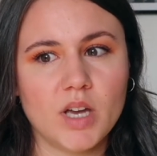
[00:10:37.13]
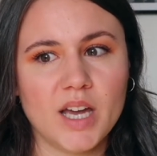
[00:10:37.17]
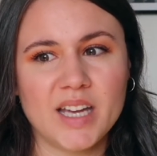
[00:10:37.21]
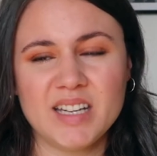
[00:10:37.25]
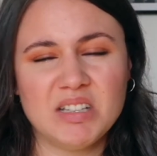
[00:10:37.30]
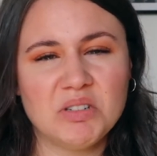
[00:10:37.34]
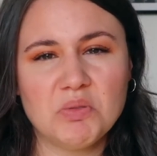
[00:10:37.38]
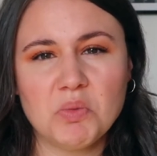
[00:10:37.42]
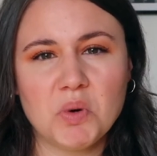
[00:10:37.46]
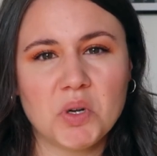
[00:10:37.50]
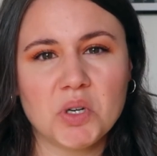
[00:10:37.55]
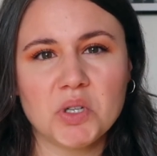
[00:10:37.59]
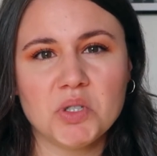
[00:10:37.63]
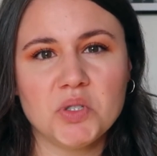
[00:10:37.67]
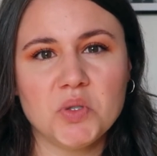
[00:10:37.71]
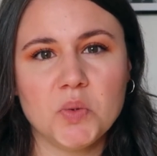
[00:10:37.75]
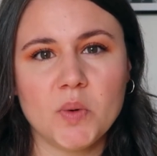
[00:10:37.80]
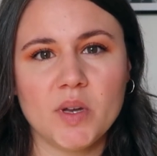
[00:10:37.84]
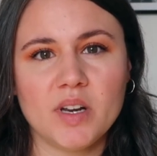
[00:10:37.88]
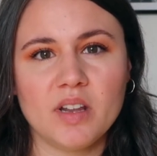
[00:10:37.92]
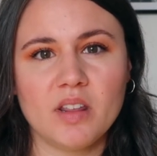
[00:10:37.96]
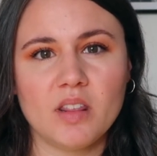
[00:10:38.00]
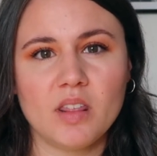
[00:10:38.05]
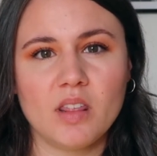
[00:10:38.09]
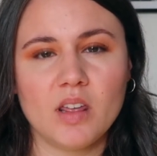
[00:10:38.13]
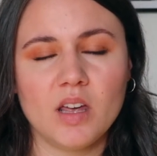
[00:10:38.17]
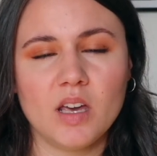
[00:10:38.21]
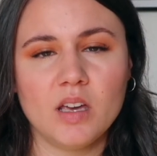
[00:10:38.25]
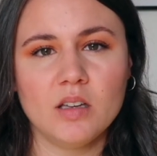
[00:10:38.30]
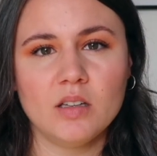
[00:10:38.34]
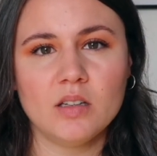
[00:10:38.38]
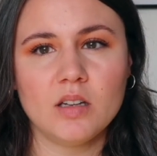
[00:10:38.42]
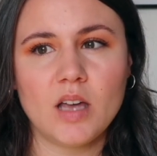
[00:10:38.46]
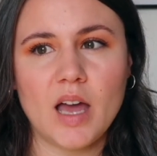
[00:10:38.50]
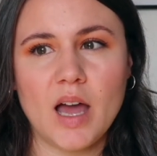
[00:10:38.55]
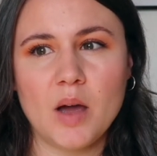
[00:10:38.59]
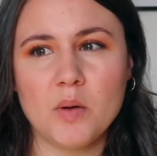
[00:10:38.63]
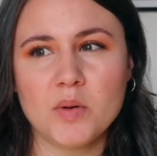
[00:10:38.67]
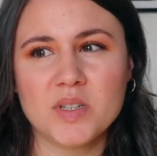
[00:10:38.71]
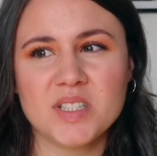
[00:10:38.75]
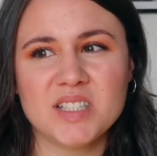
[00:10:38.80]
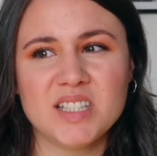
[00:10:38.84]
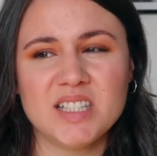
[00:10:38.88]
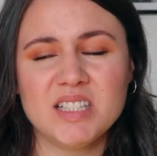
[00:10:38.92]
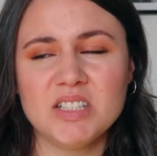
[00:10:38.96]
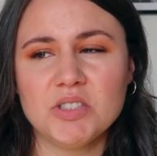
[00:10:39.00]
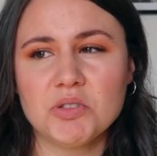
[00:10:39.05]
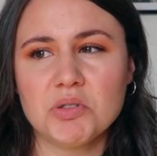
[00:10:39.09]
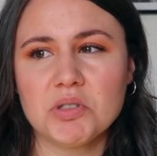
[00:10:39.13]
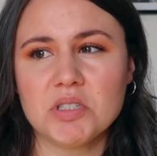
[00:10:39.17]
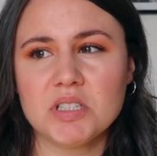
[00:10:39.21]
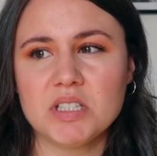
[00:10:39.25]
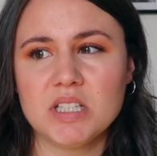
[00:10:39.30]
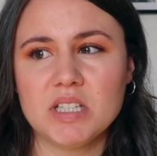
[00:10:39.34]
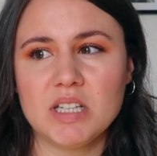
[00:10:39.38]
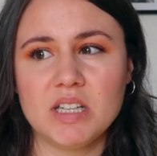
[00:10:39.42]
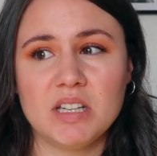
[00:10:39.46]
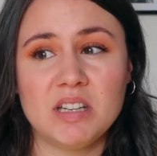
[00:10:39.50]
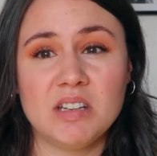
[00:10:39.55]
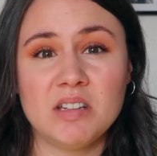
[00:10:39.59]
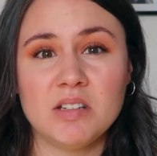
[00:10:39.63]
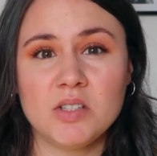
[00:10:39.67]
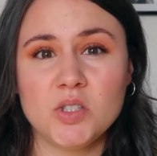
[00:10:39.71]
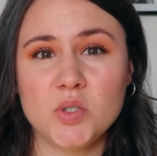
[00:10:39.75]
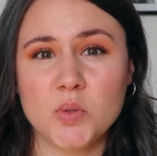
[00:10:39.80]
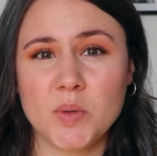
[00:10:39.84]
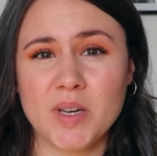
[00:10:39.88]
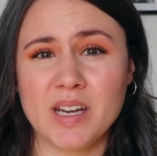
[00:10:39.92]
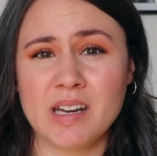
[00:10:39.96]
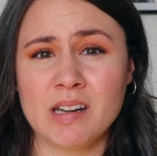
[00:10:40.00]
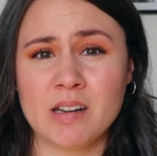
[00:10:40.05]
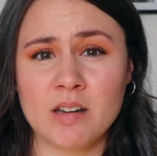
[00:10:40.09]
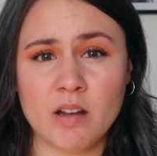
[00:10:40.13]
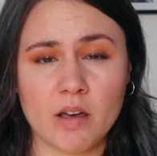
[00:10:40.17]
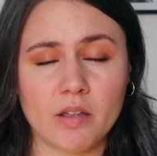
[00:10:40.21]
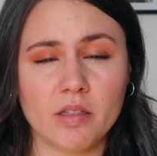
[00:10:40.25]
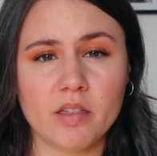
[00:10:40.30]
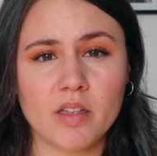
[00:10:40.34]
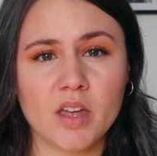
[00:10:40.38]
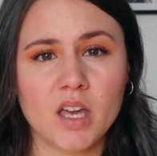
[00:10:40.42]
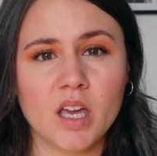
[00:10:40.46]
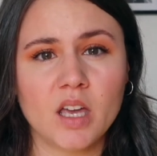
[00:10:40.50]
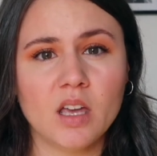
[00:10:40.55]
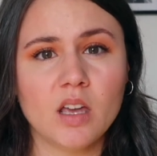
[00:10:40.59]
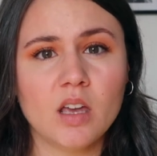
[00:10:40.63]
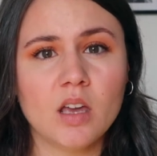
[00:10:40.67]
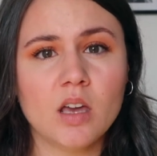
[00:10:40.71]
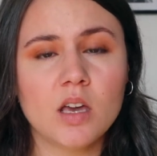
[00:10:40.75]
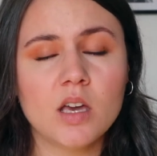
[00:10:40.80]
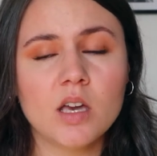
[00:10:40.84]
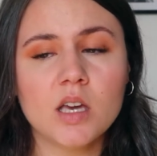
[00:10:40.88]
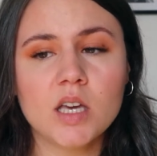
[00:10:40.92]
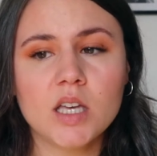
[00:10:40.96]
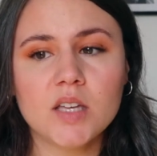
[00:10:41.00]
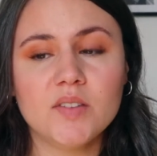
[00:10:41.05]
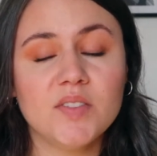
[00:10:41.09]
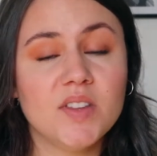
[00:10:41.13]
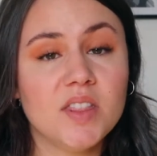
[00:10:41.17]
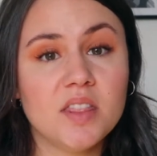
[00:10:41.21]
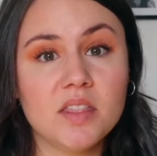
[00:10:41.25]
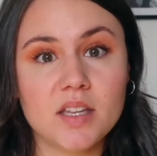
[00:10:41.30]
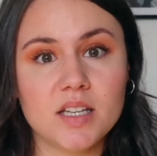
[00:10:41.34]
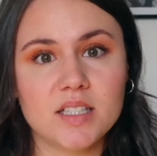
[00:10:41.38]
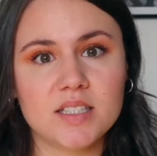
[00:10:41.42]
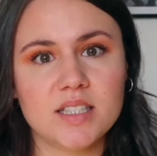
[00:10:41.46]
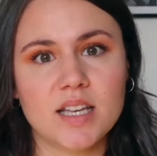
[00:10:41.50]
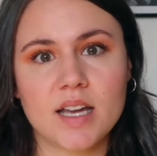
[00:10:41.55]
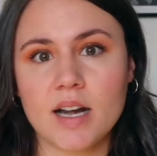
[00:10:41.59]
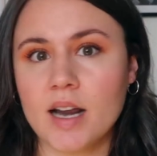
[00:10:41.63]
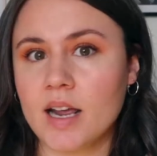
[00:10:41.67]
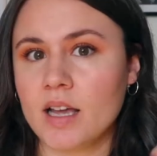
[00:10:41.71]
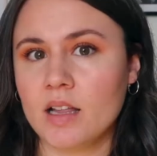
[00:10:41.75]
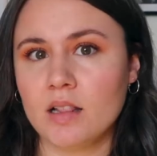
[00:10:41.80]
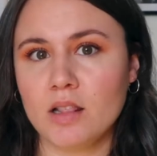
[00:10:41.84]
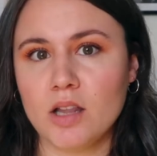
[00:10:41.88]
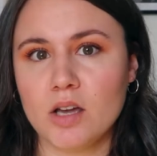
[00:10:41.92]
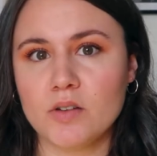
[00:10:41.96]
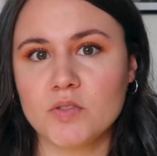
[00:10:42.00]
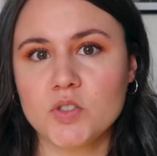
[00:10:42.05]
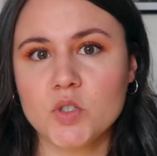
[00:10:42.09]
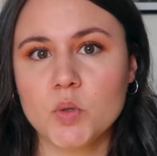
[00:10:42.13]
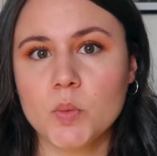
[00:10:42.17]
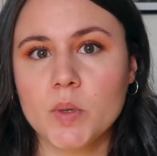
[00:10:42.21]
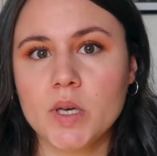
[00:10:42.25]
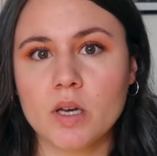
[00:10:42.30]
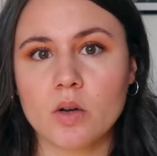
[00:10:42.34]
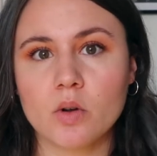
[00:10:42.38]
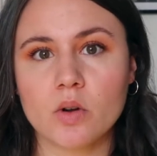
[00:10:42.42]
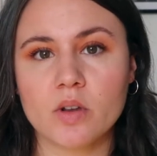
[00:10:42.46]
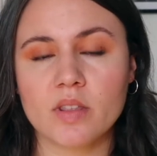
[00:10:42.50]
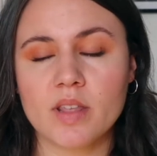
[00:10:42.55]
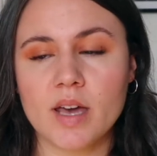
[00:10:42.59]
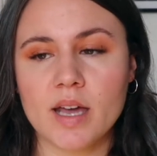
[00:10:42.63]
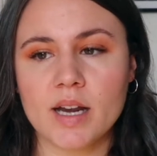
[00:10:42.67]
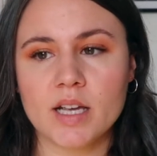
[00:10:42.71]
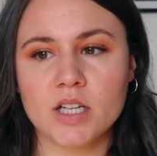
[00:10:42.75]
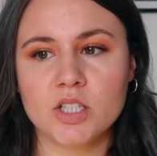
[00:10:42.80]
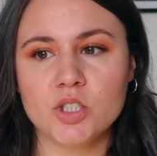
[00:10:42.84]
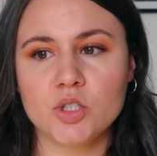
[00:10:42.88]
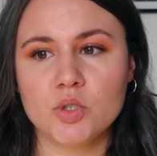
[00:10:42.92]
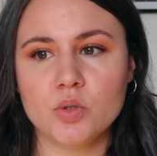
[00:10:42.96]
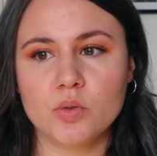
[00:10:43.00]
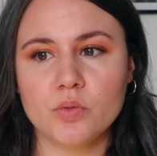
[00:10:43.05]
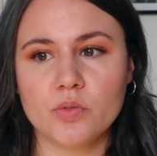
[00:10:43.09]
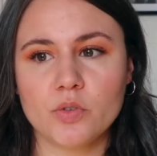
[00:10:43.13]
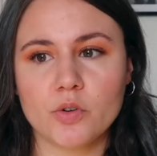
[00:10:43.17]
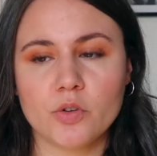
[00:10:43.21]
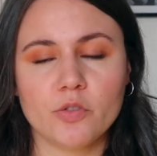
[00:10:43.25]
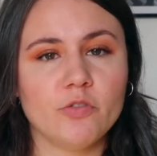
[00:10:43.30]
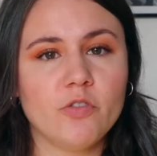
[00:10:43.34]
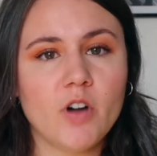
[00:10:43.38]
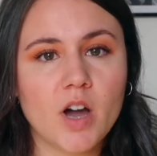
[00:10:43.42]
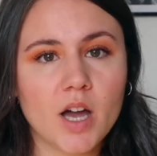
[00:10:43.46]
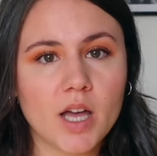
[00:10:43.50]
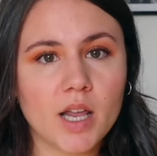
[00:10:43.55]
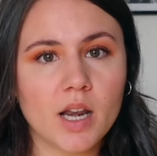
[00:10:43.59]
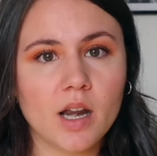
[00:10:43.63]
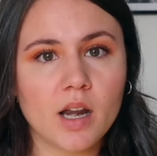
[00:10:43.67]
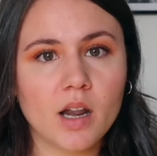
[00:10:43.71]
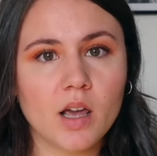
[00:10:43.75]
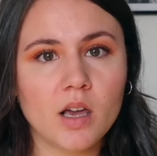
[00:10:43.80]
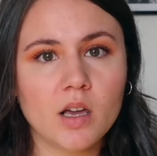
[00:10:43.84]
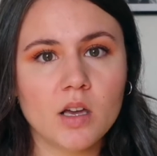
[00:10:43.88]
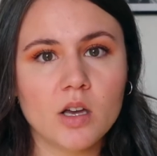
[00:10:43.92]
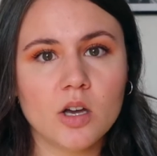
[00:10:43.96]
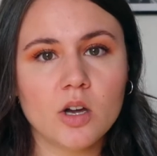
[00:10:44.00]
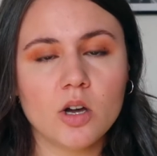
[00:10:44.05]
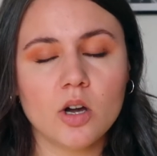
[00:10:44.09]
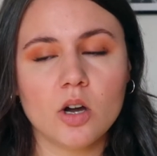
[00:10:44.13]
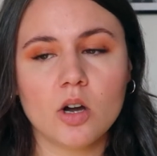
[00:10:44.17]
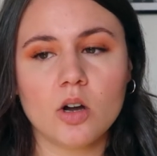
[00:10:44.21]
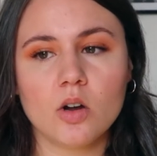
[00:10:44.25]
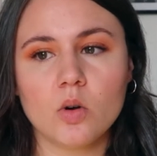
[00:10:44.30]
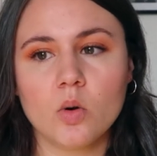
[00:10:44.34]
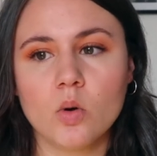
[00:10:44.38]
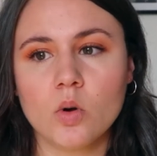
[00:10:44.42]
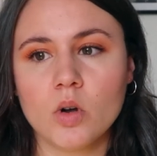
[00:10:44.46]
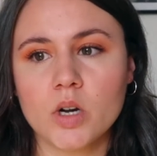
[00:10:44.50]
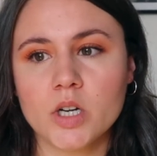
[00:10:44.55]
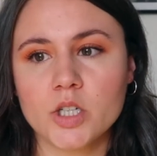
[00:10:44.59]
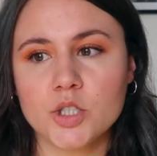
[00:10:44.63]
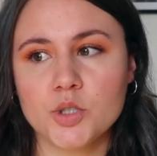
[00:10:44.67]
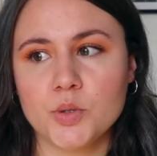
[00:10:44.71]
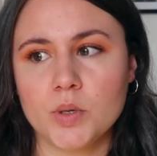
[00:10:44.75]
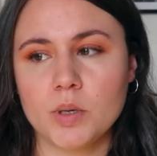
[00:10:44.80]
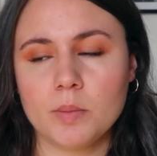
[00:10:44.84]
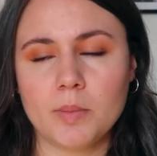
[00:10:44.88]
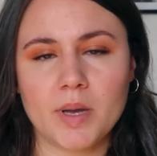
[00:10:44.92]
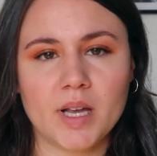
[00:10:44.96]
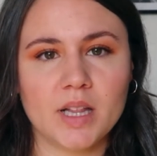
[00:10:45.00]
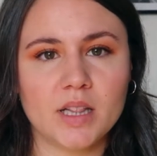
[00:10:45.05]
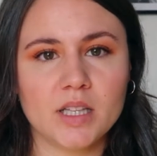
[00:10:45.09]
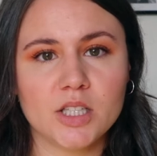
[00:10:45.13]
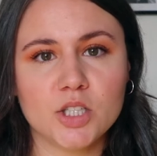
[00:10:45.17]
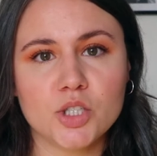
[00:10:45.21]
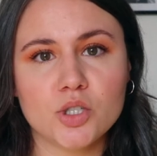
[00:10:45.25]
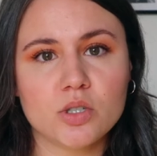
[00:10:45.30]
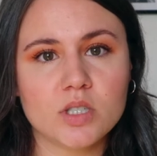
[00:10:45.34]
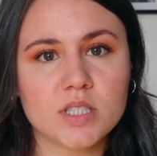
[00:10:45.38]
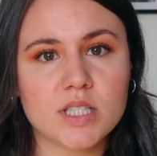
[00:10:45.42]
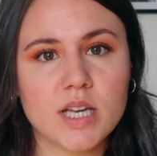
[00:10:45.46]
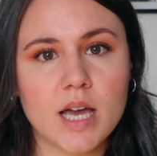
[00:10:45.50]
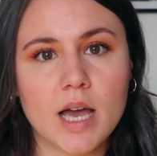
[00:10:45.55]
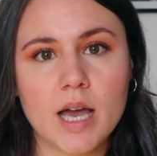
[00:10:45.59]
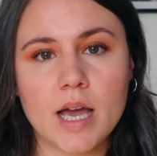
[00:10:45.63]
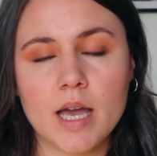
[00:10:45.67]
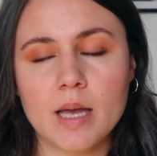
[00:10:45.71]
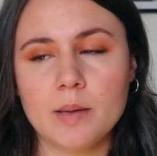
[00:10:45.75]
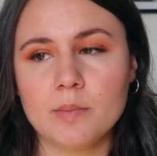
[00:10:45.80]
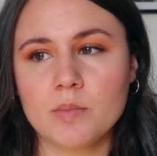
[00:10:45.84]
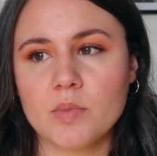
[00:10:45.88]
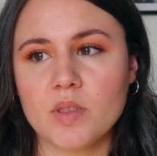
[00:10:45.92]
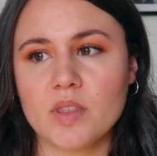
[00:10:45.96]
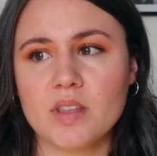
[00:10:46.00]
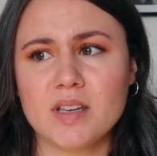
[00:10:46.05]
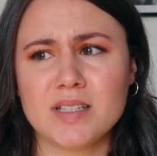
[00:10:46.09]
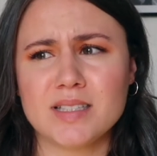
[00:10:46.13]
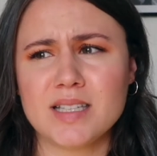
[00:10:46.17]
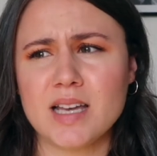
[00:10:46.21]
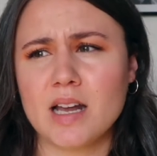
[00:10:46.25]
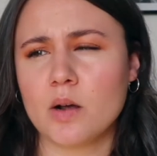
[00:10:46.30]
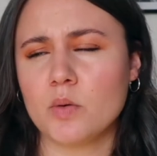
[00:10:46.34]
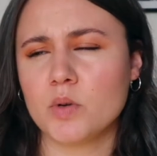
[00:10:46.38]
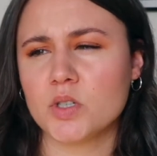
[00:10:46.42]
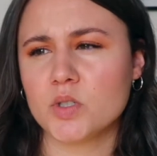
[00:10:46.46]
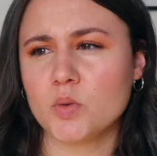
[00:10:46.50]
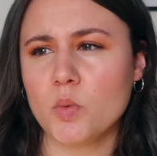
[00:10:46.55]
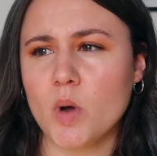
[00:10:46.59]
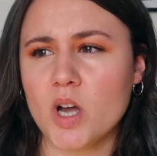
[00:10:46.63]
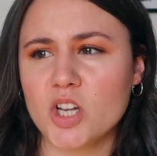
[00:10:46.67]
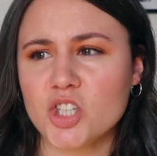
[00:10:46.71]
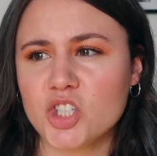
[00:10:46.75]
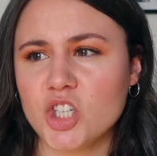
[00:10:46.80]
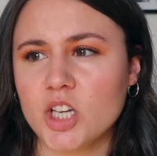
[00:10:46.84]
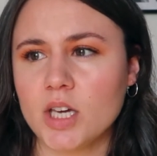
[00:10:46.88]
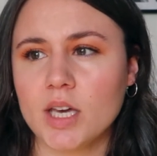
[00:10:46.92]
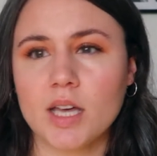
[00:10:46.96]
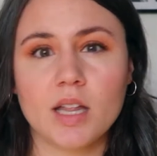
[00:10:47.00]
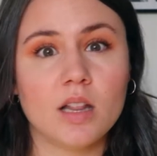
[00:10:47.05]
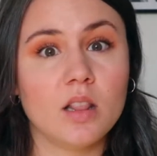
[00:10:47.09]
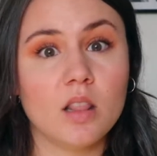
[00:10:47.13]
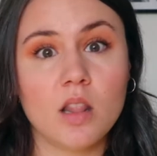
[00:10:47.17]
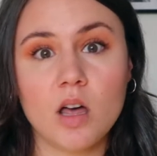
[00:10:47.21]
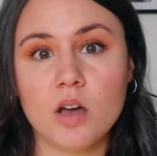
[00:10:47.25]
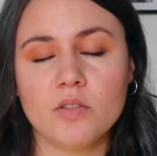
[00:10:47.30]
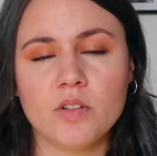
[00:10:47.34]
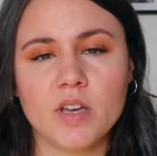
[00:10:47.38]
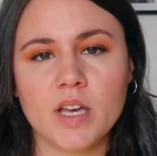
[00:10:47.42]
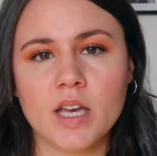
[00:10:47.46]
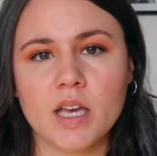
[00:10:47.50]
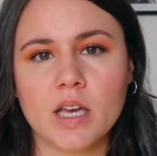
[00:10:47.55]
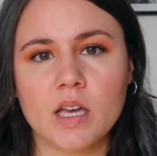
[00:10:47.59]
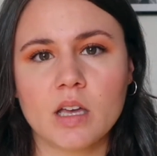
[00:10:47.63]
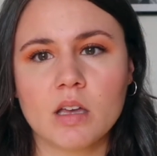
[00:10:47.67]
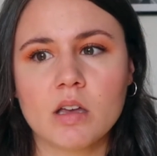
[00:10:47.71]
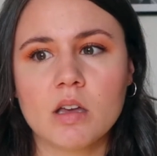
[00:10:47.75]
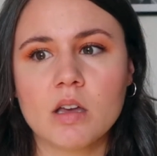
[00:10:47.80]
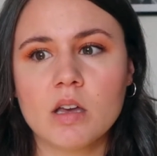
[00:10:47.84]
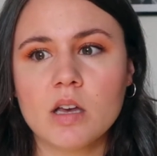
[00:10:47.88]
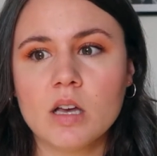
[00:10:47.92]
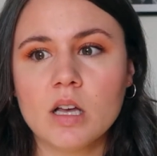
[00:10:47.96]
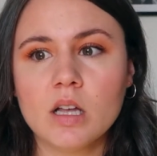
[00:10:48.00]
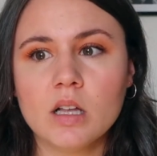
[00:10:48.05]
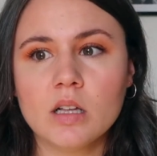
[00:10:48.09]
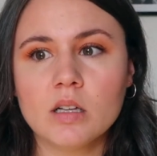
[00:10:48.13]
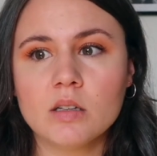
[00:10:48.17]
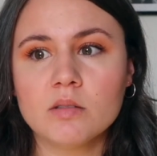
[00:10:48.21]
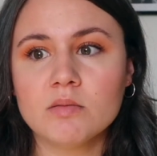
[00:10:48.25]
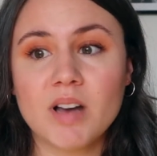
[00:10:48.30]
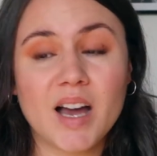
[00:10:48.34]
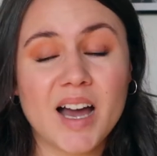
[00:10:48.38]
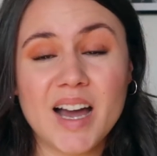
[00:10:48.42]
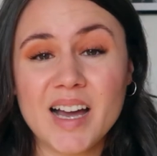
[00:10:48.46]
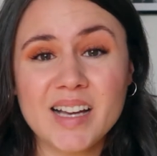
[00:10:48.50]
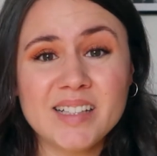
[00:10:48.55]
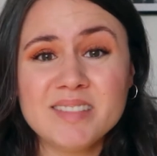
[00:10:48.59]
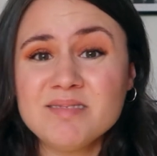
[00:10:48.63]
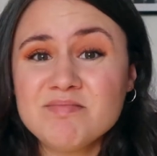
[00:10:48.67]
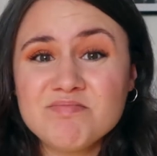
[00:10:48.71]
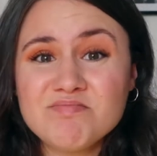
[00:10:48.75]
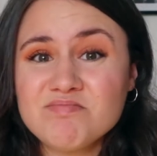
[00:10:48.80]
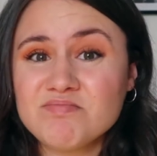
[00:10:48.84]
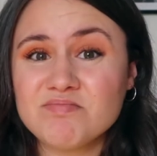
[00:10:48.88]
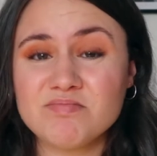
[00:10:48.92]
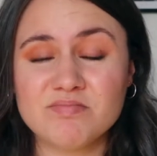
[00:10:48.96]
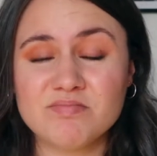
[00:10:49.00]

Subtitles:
I didn't want to do anything. I was interested in doing nothing. Even things that I love doing or that I do for fun or during my leisure time, things that I was watching and loving, I